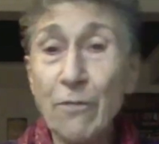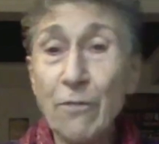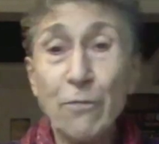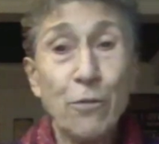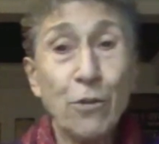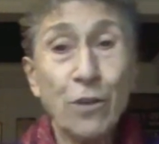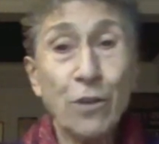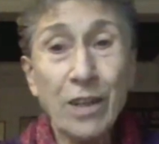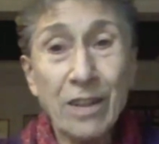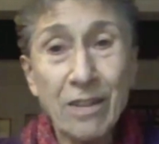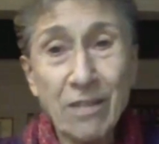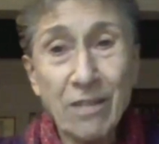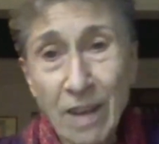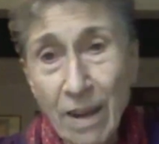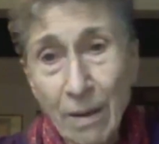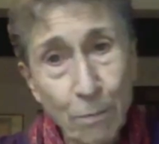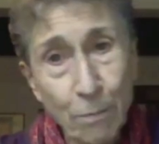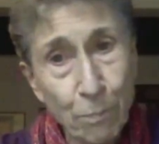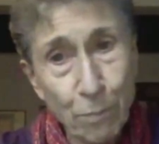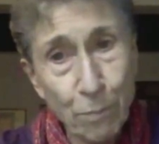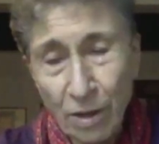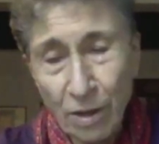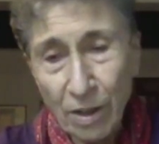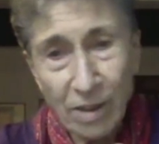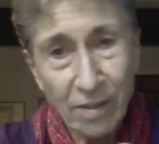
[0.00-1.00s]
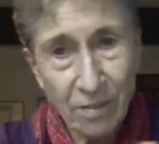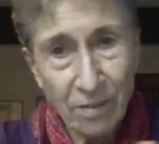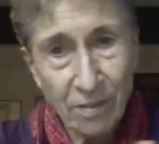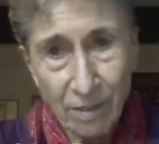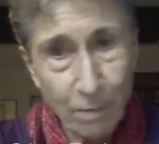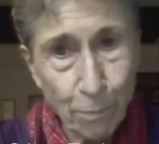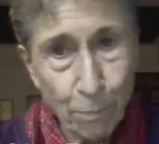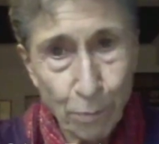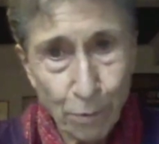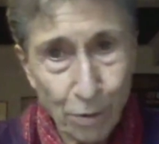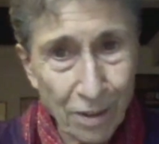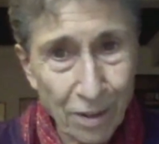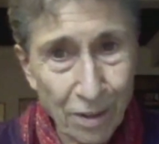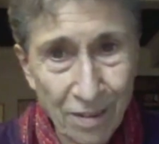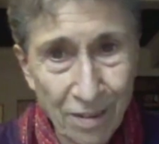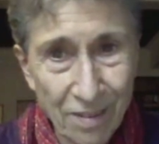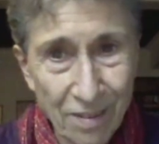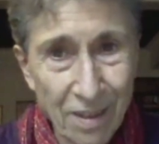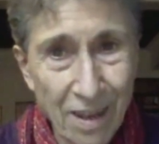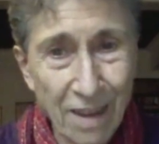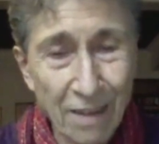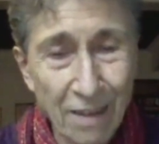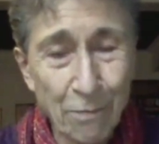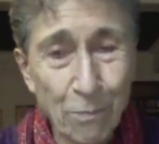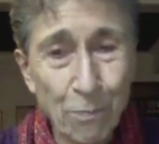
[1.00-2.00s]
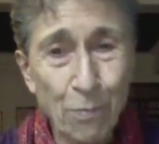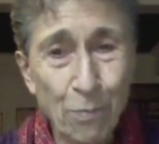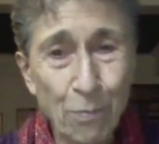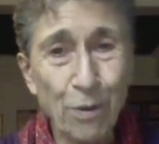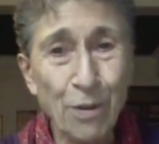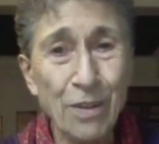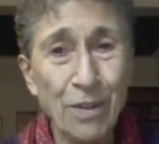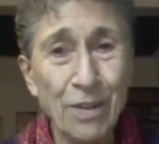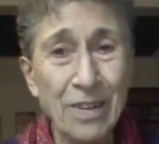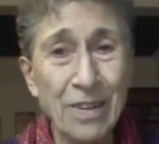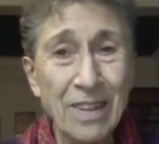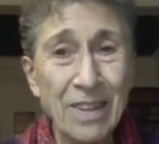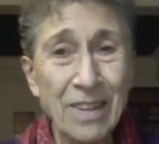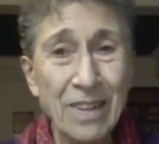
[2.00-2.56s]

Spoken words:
For example, a simple example,